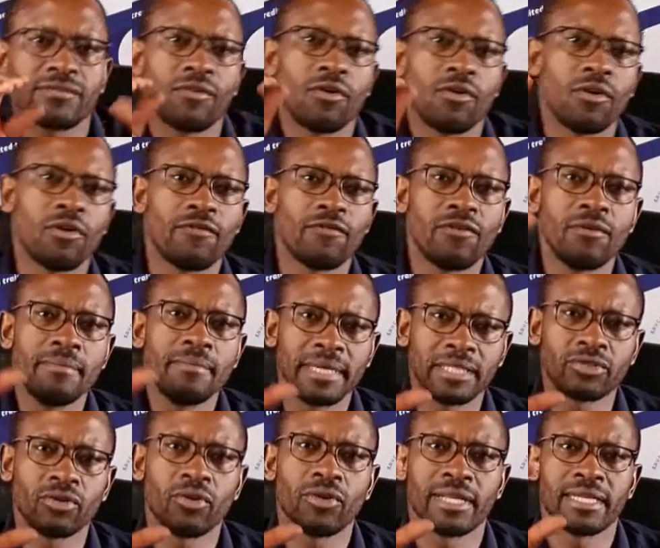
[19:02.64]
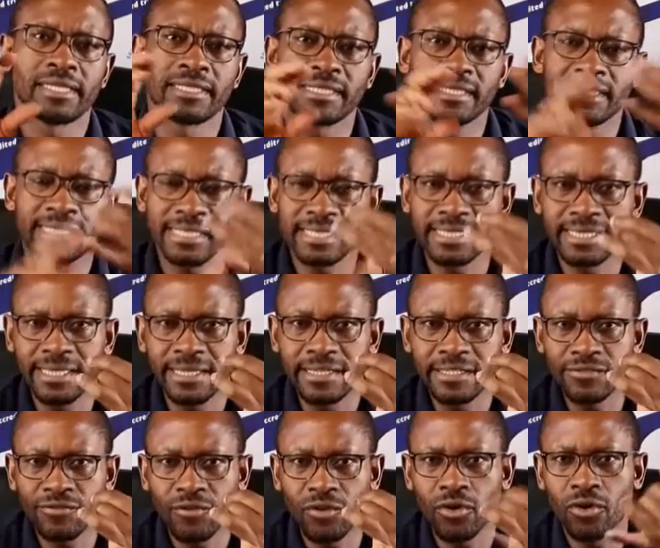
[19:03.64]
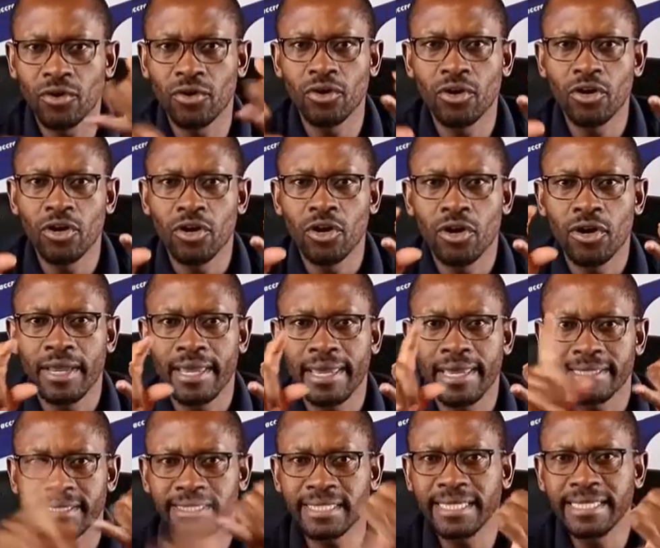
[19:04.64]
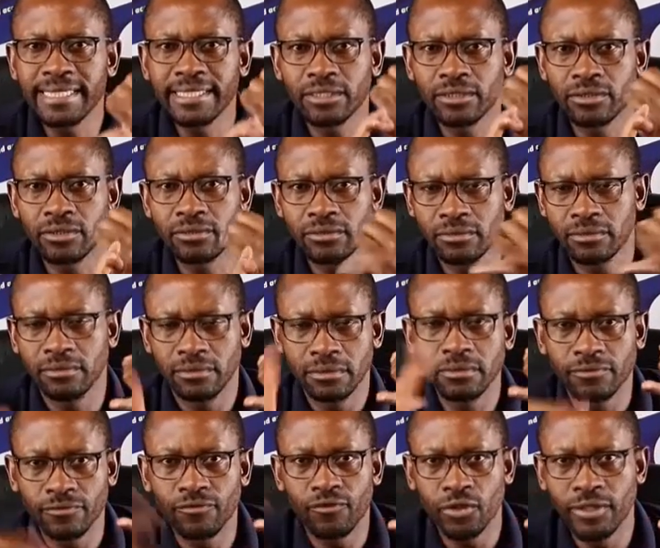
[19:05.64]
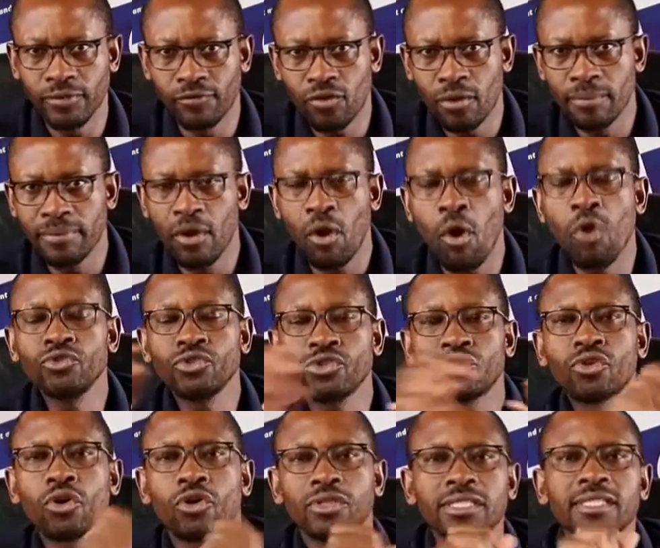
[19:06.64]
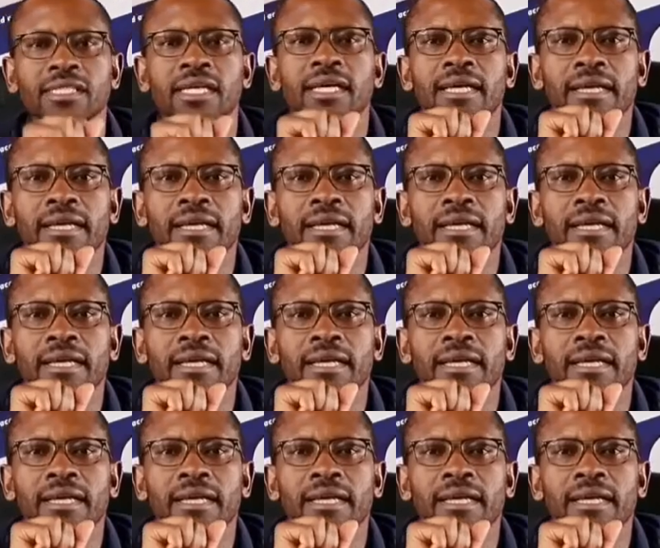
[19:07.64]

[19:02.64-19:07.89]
for McDonald's. Is for selling from the own stores,